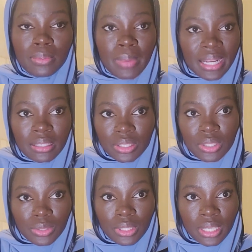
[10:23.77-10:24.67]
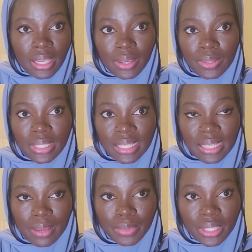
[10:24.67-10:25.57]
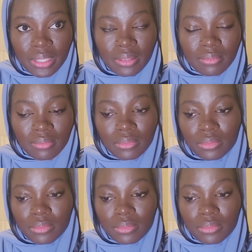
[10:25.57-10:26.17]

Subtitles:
The magnitude, the chaos that's happening,